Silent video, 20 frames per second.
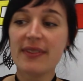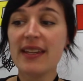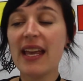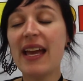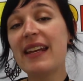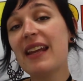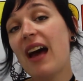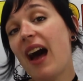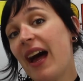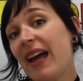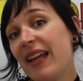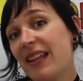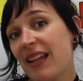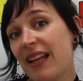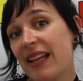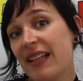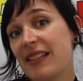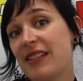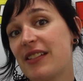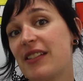And I
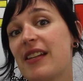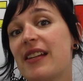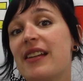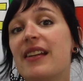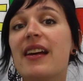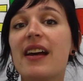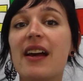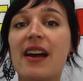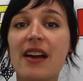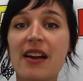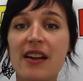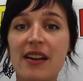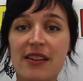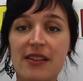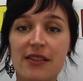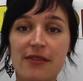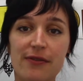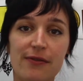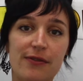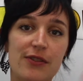like to
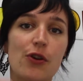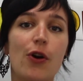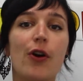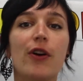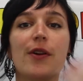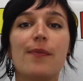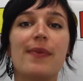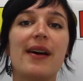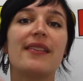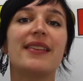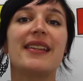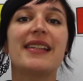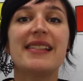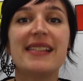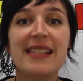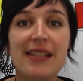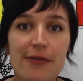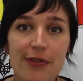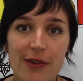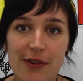talk about the
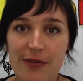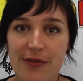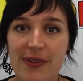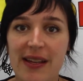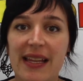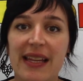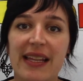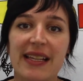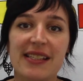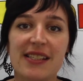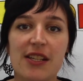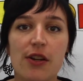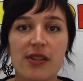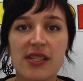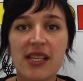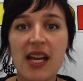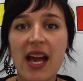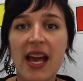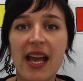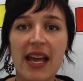different feelings. So
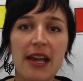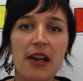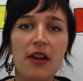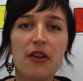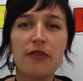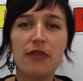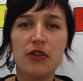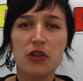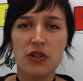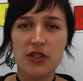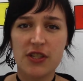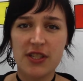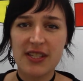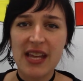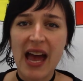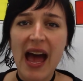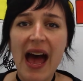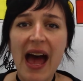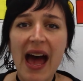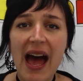it's, if you're
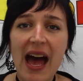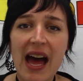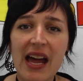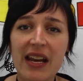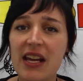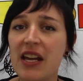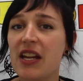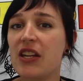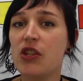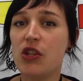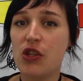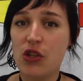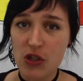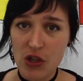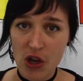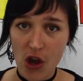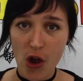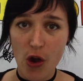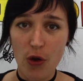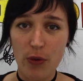sad and you
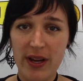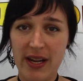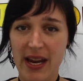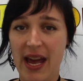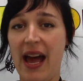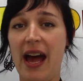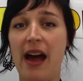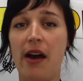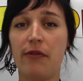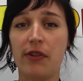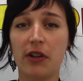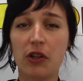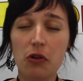know it, have a